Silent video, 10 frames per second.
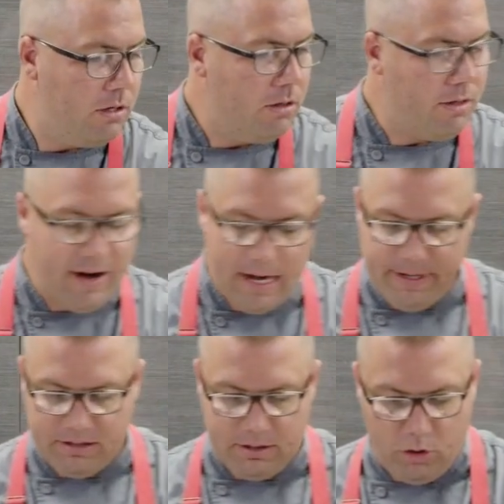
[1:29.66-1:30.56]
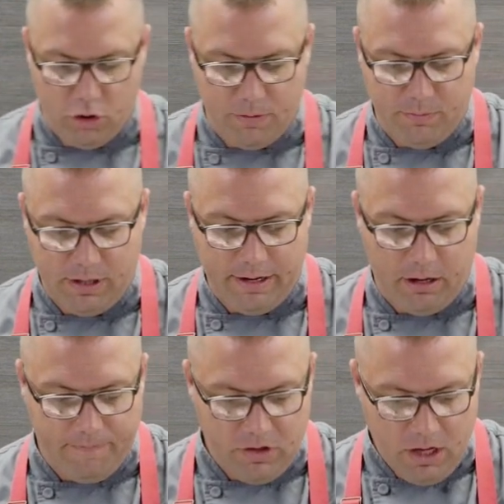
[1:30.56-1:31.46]
the Vitamix Immersion
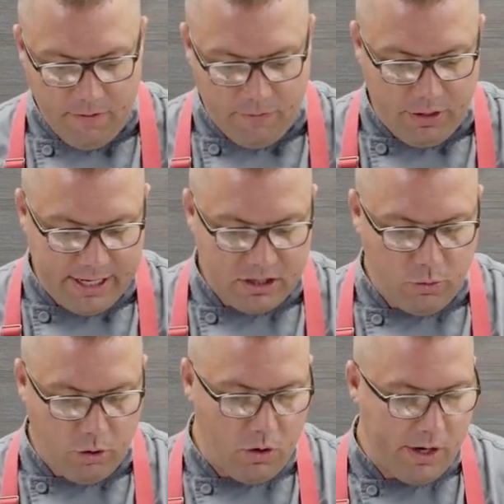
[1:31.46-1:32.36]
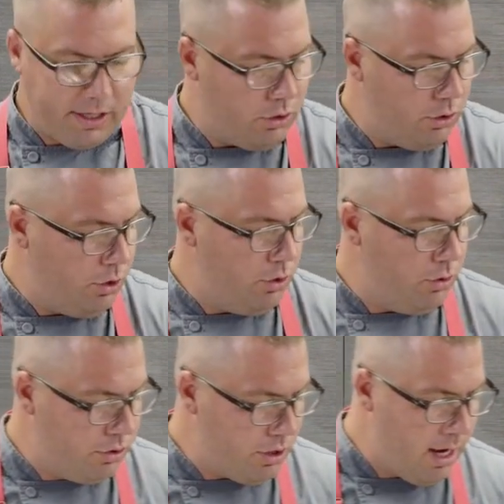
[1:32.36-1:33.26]
blender. For this, we're going to
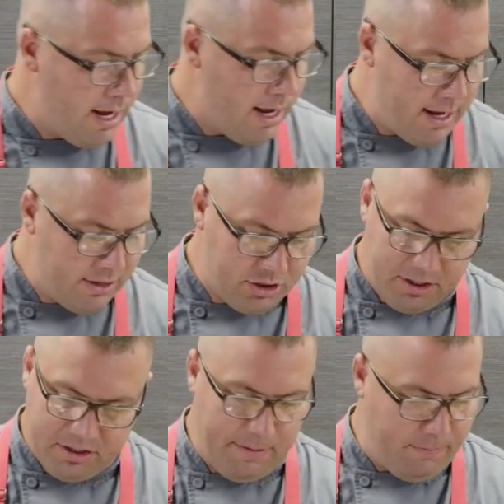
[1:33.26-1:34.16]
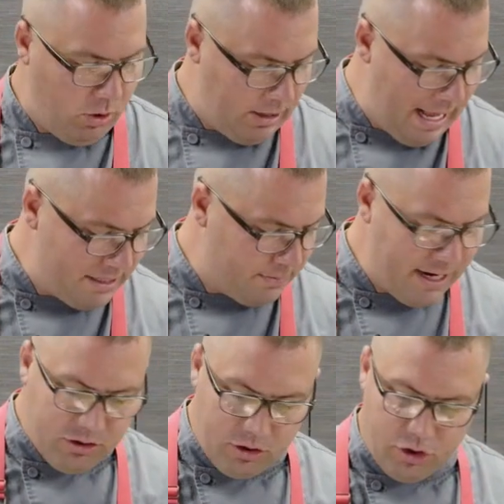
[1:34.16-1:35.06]
use just a simple glass
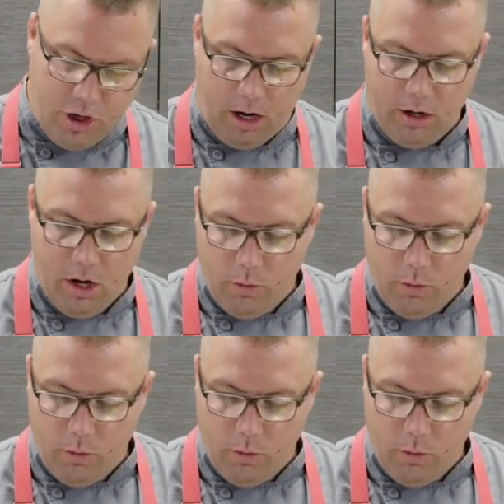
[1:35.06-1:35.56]
mason jar.